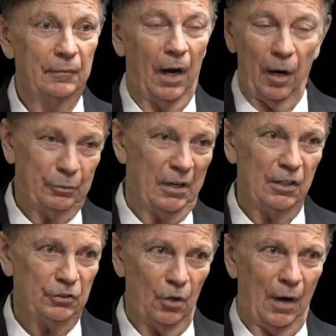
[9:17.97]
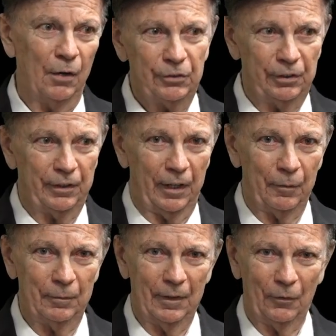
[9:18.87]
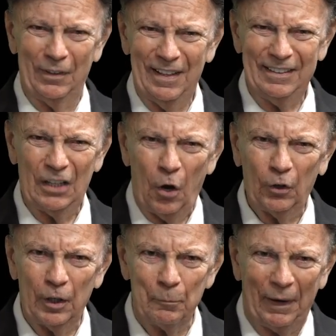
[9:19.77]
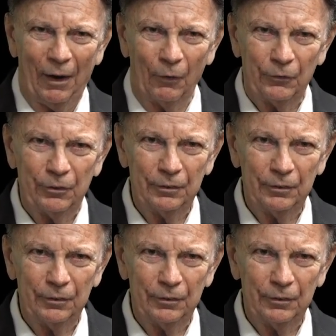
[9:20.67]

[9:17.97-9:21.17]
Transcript: Our prayers go out to them." What are they talking about?